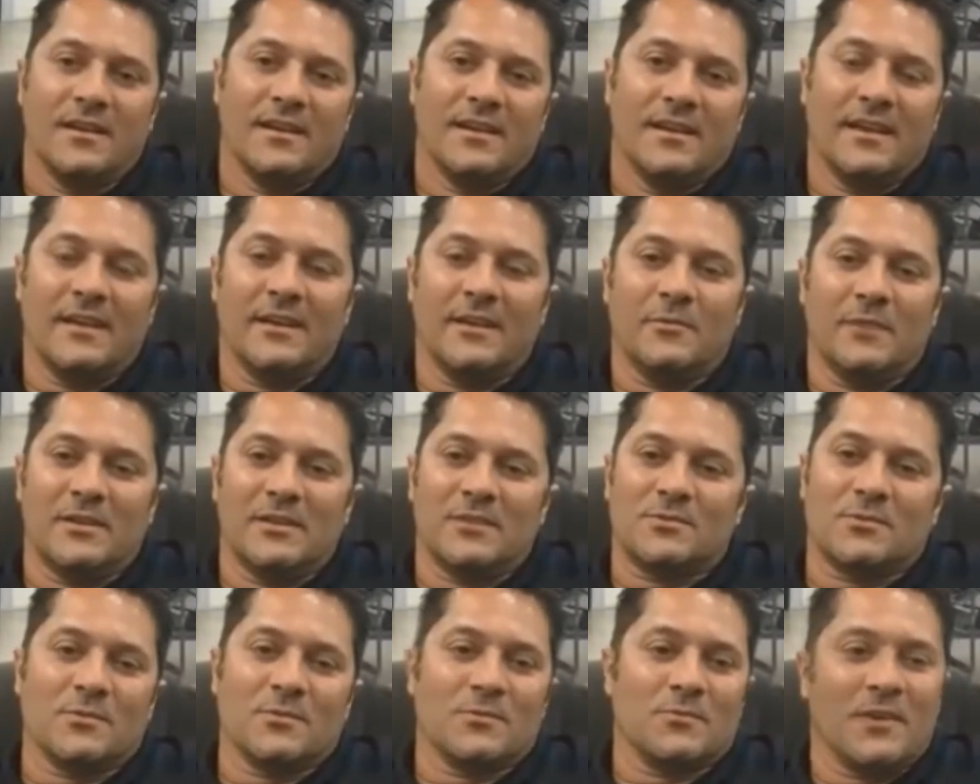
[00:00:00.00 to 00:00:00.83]

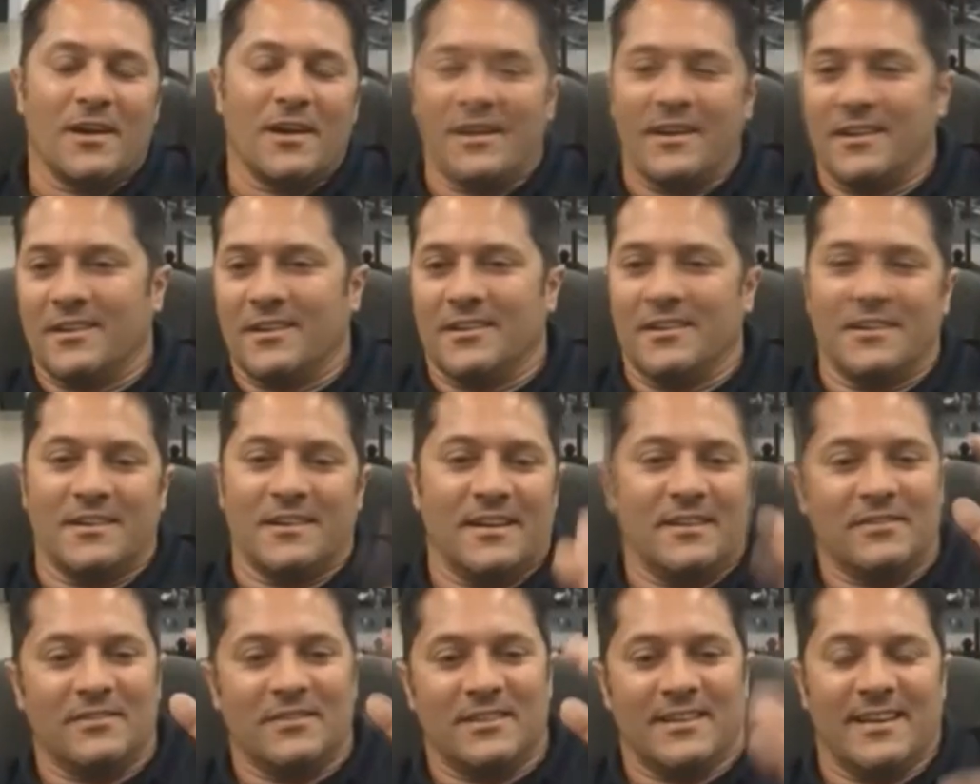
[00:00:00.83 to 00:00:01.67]
Anyways, we're running good.
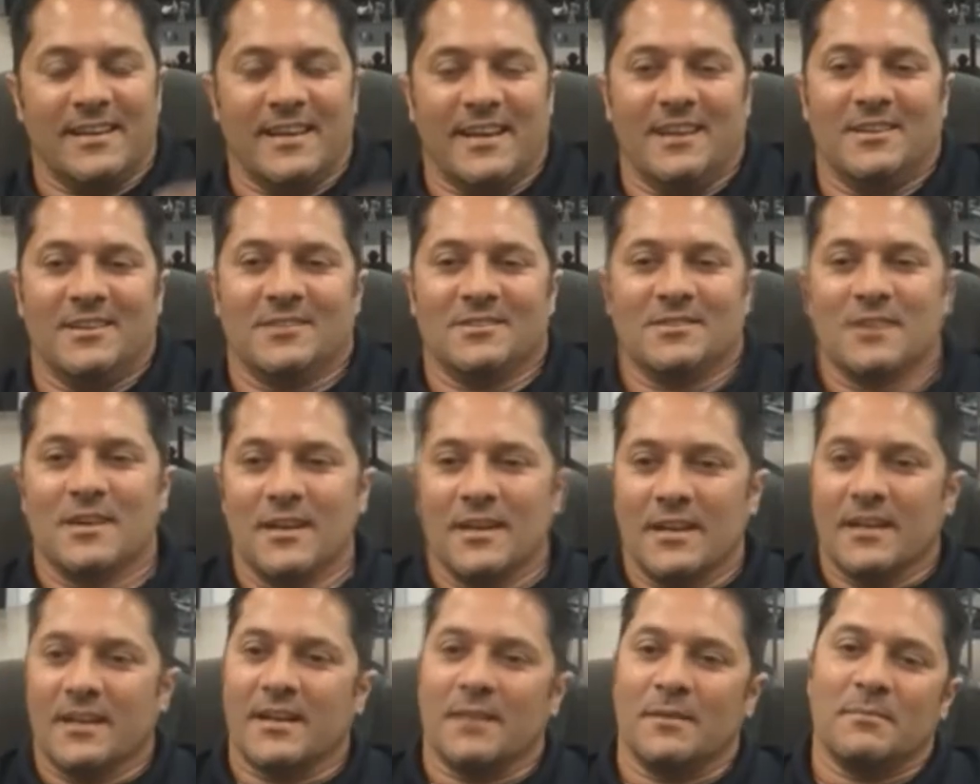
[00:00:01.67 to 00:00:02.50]
Everything else,
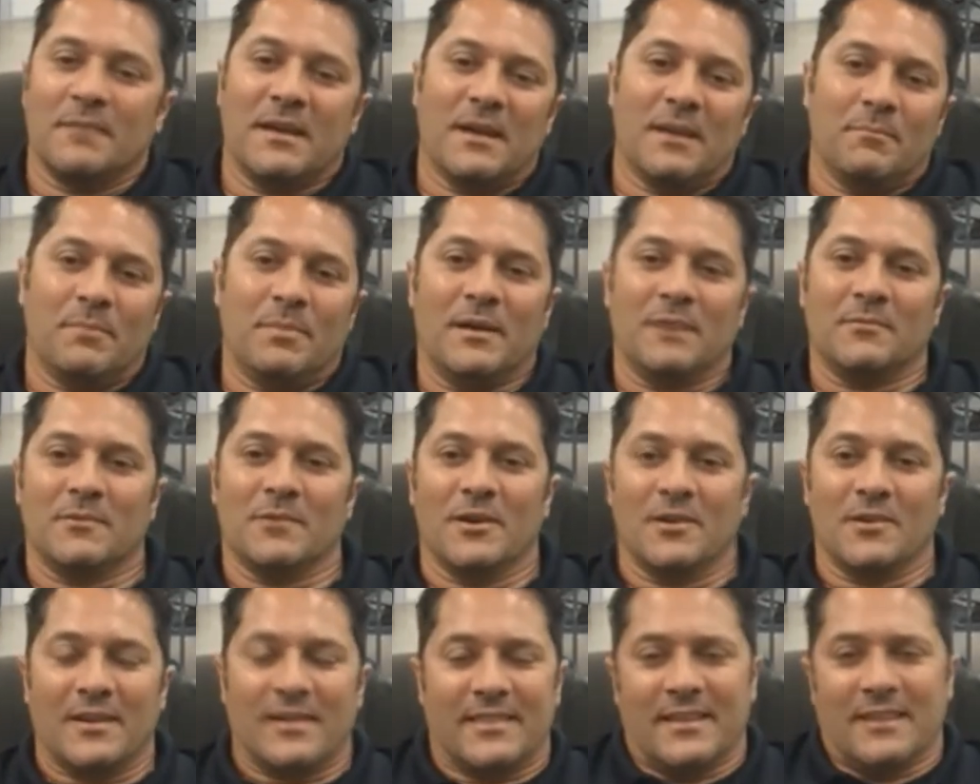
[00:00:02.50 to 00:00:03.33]
come down pit
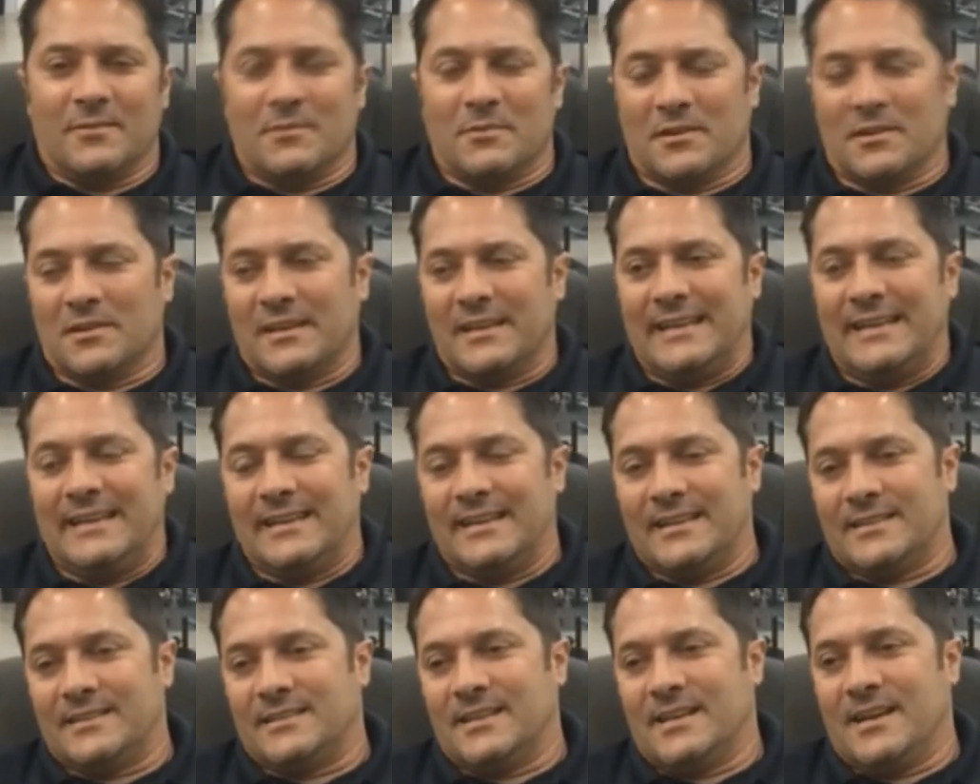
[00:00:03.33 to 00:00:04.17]
road. I think we were leading
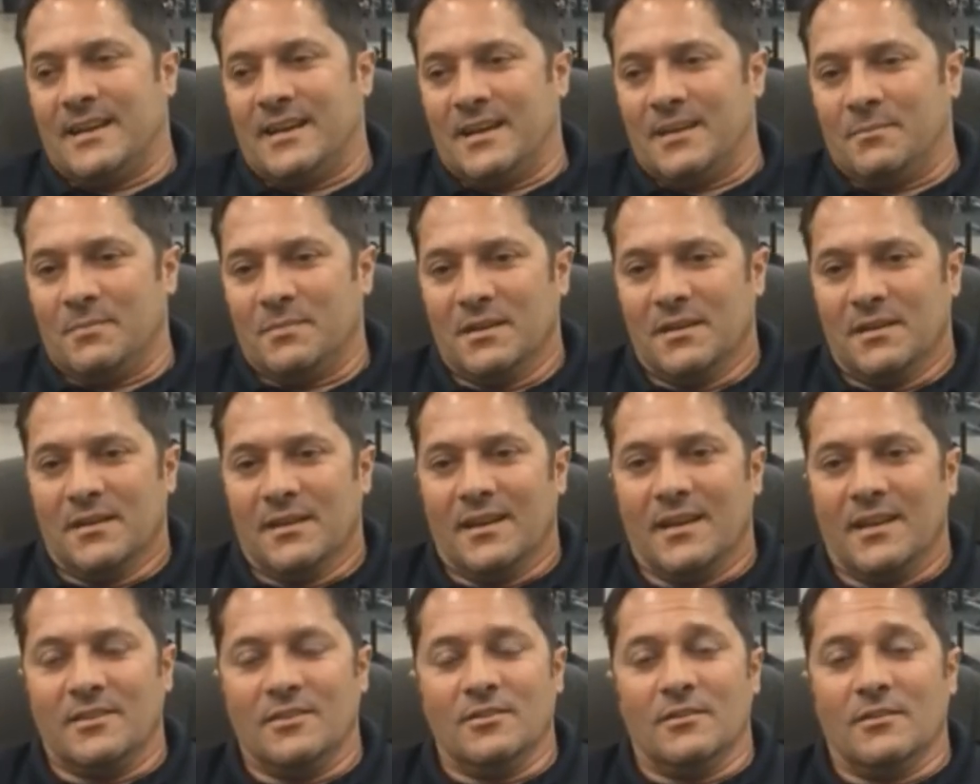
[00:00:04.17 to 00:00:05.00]
at the time.
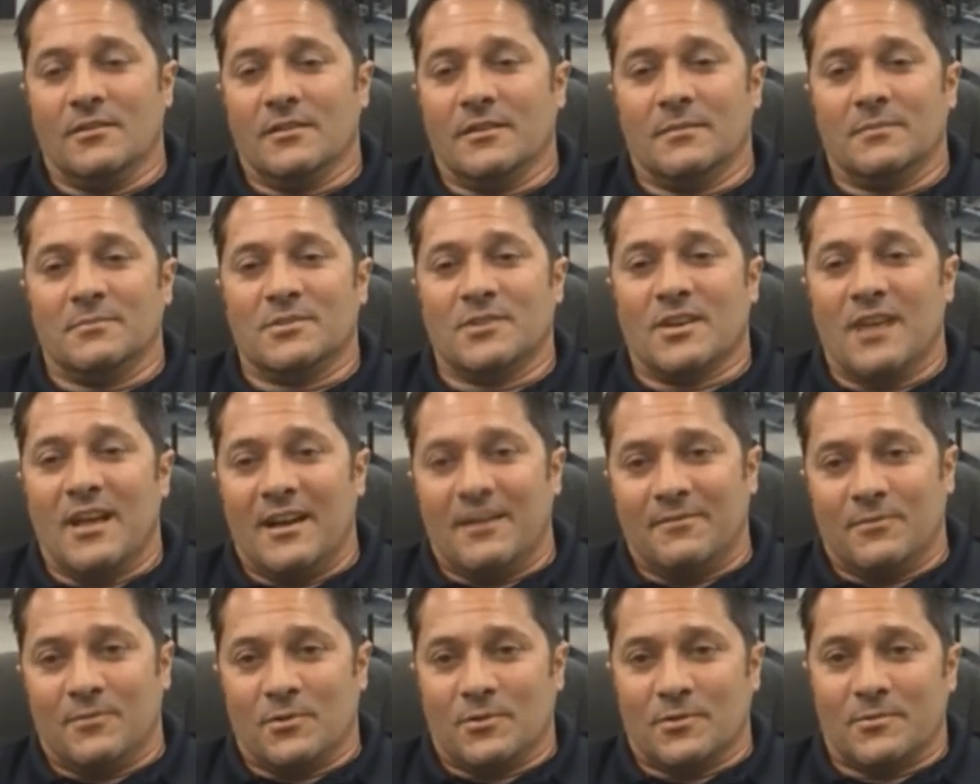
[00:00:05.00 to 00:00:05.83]
And them July
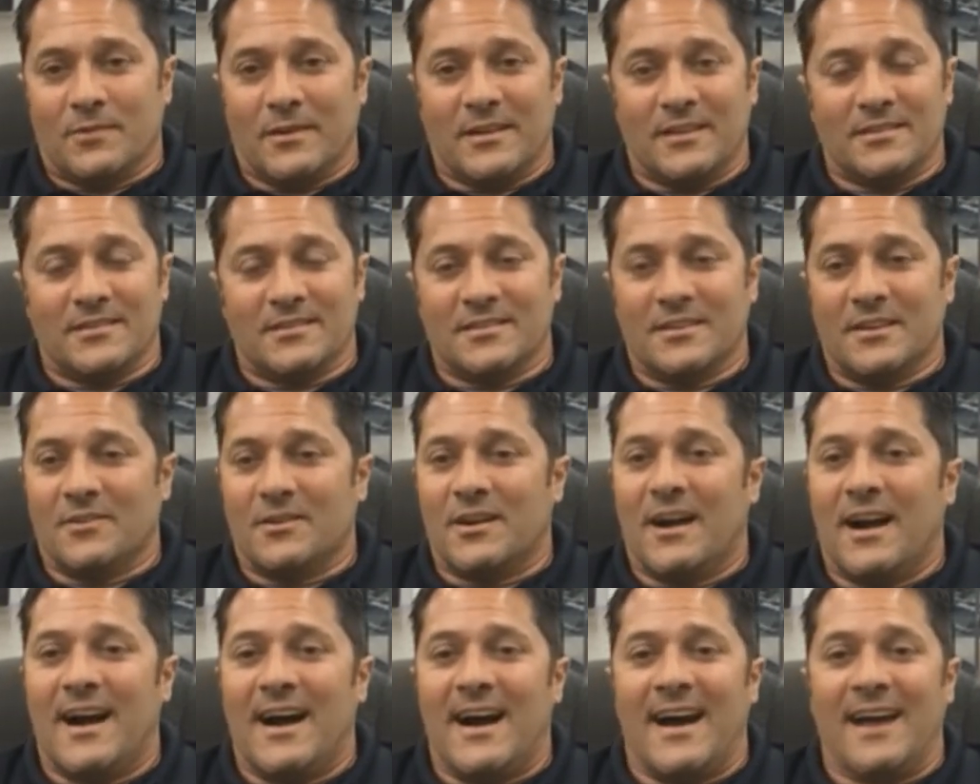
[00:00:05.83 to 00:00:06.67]
4th races, they were
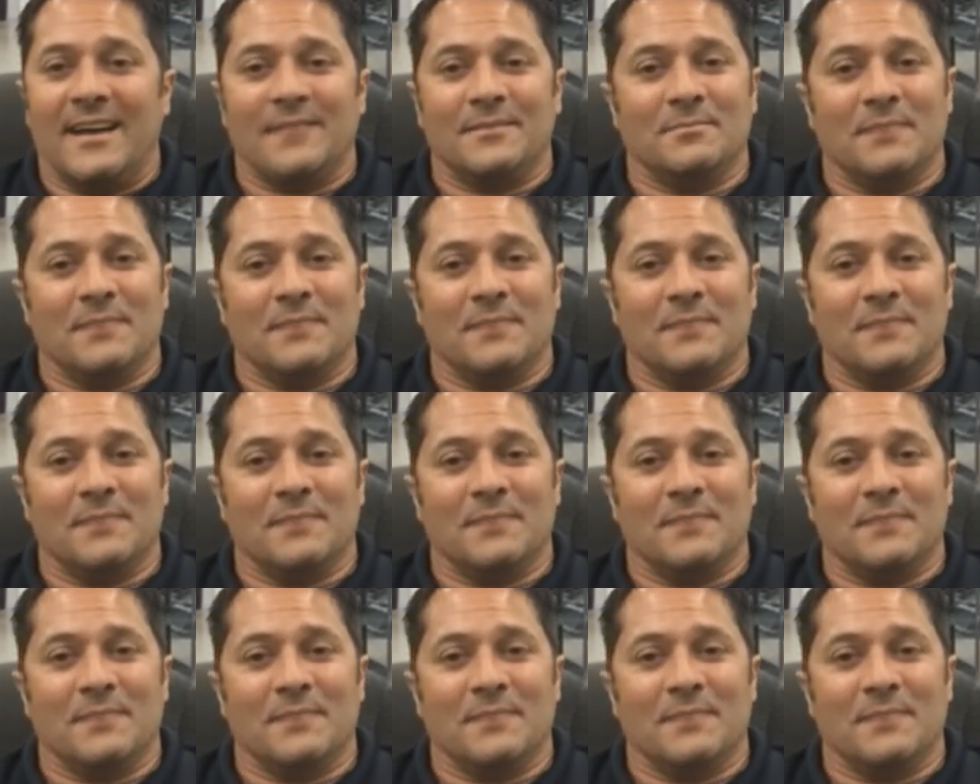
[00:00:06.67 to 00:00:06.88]
hot.